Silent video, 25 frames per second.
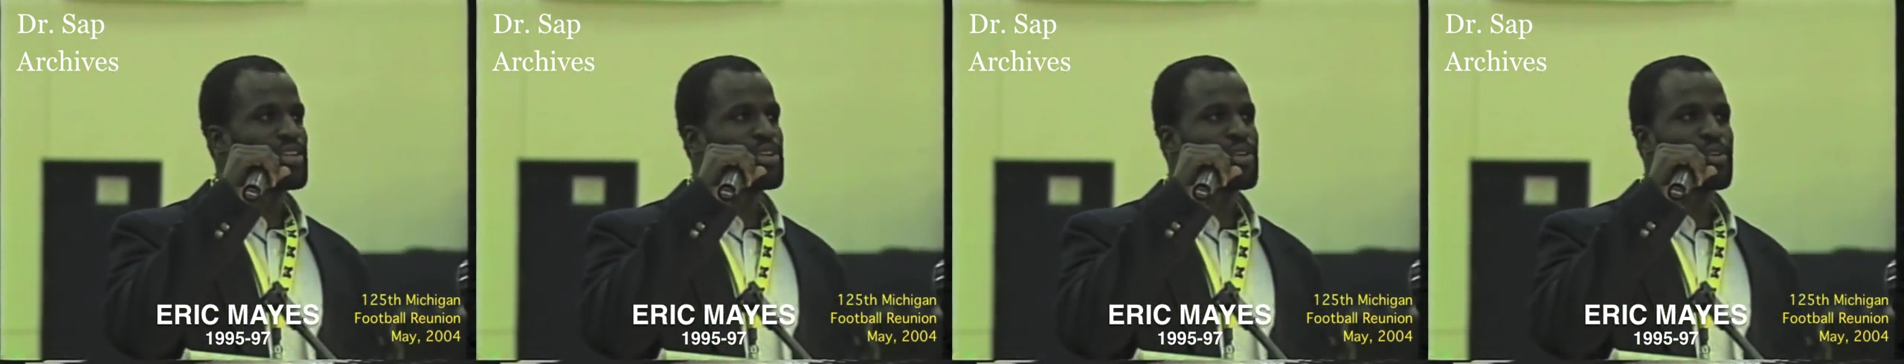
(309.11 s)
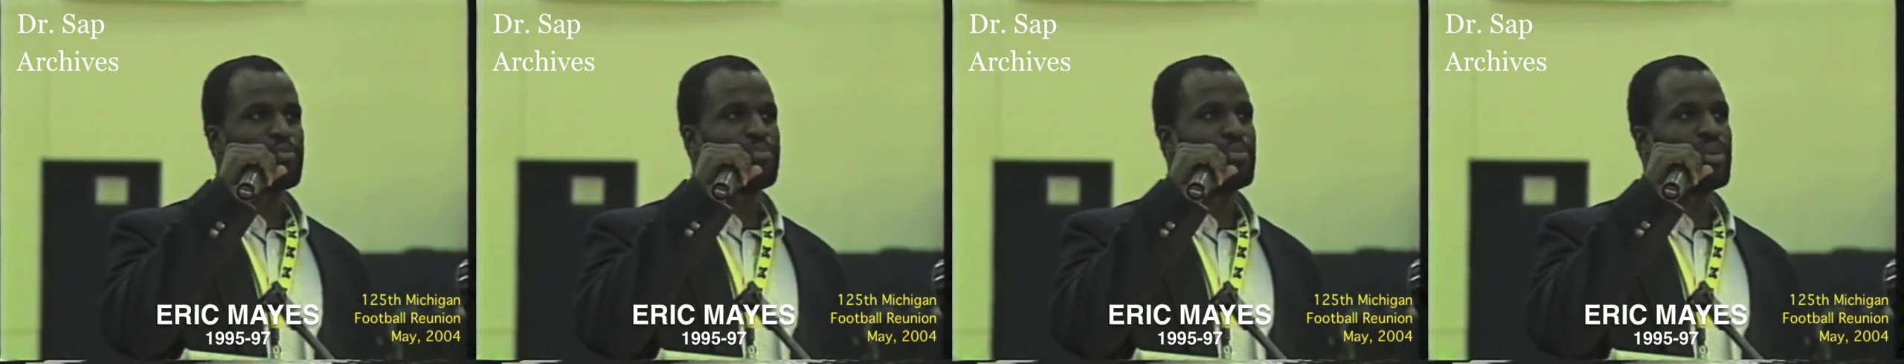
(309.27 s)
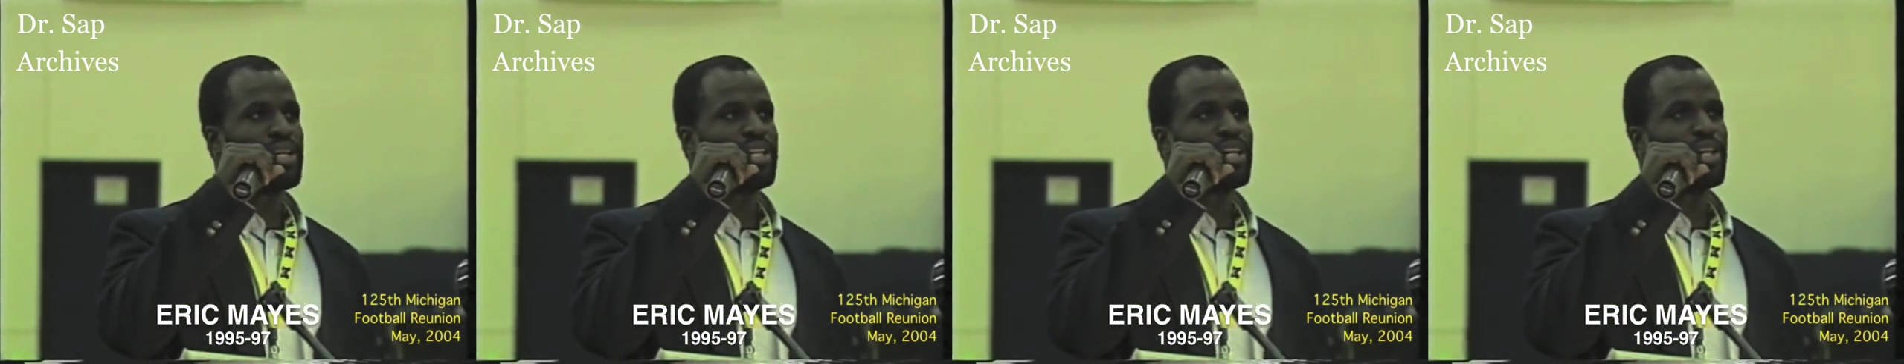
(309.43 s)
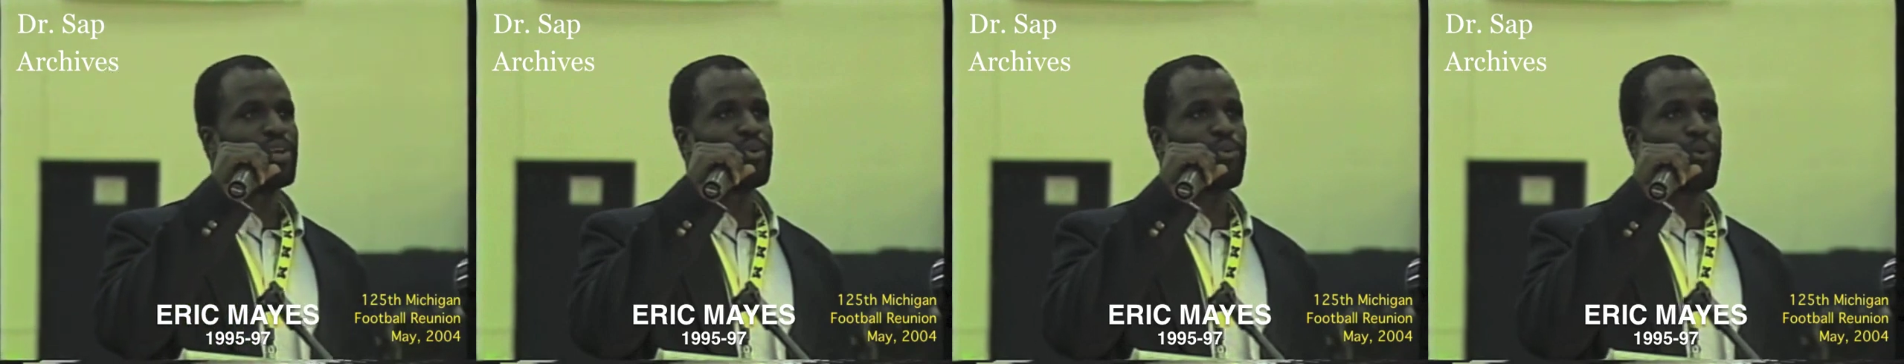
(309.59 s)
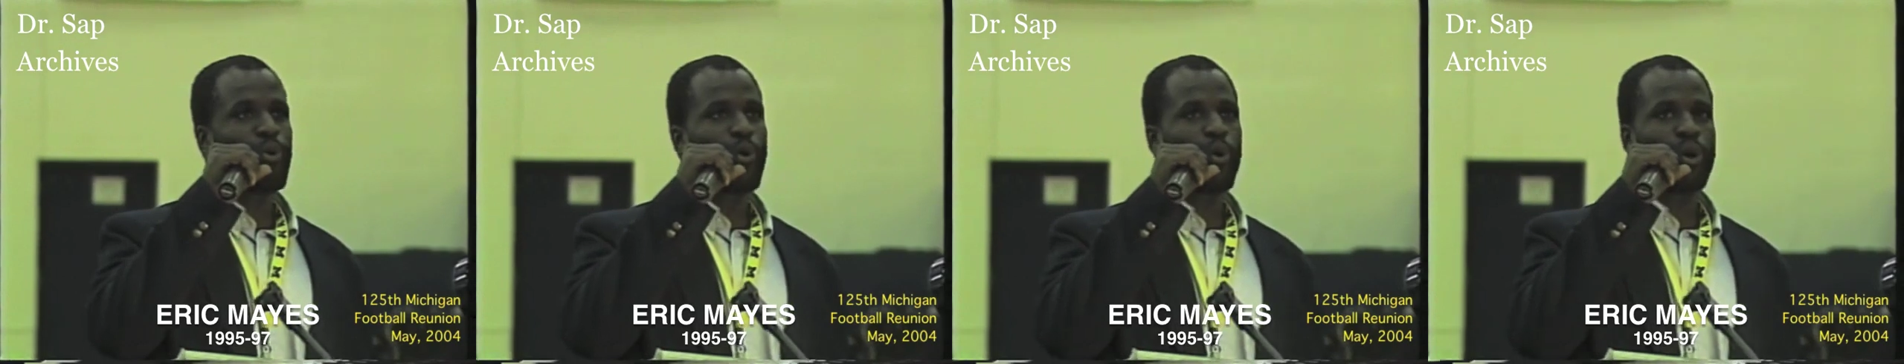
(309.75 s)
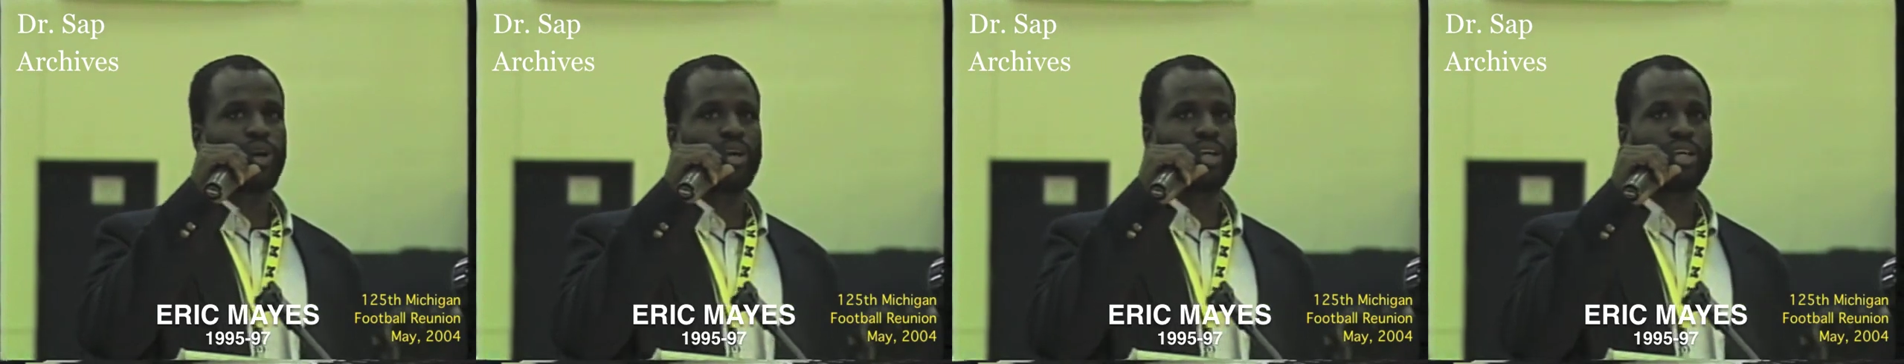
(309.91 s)
many a
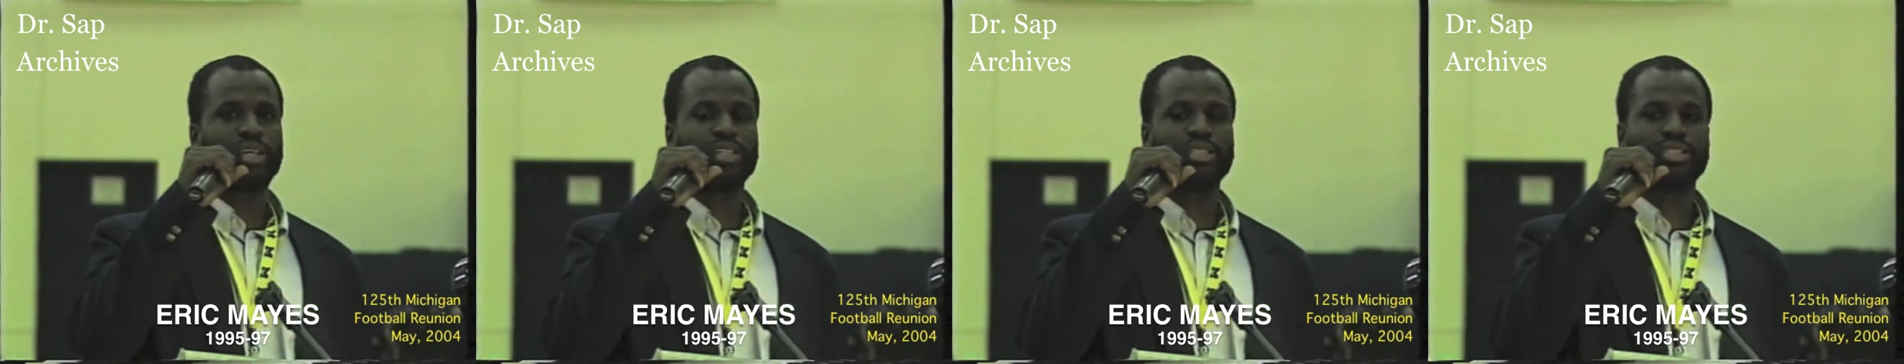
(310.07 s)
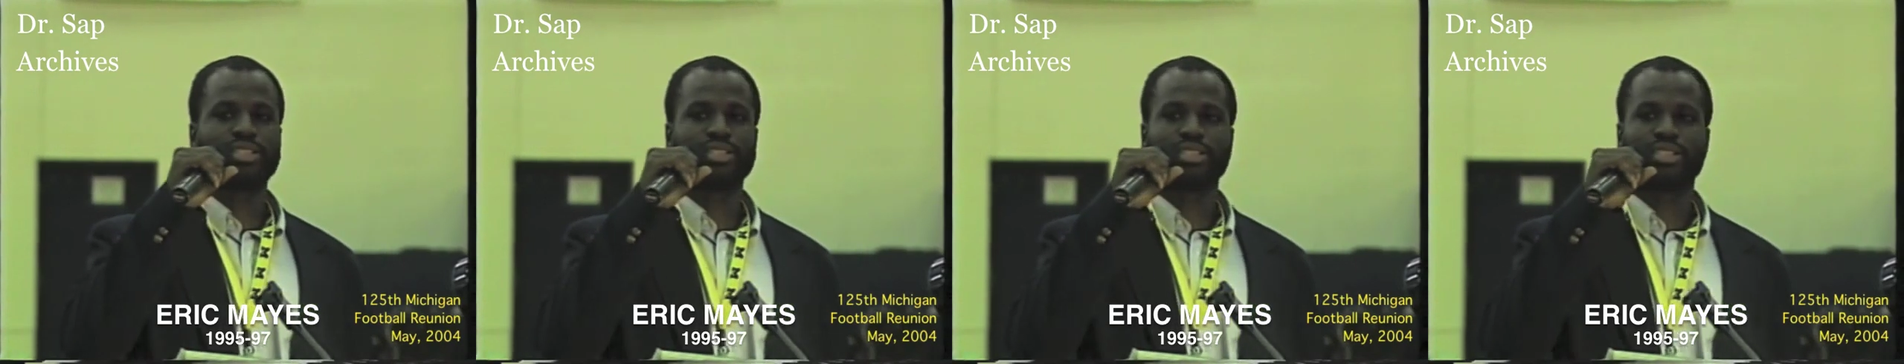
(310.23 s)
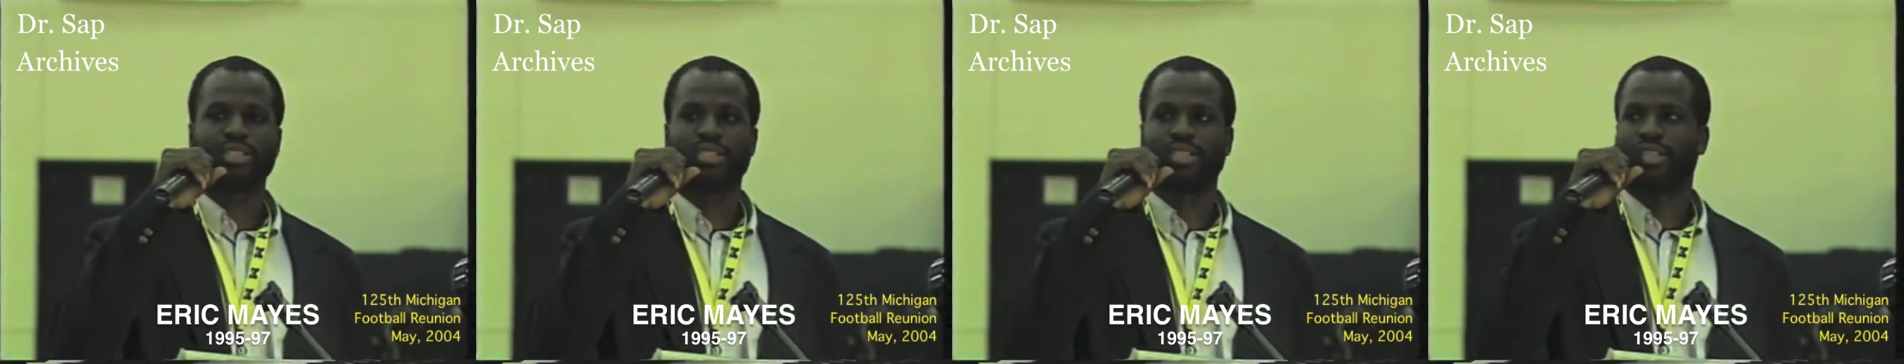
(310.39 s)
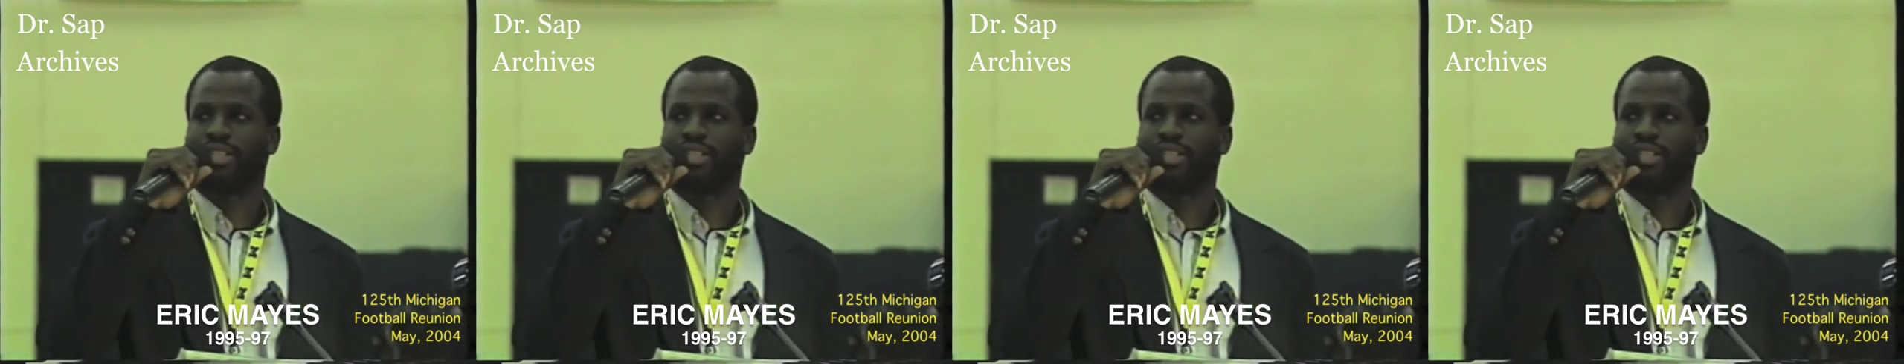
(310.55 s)
warriors.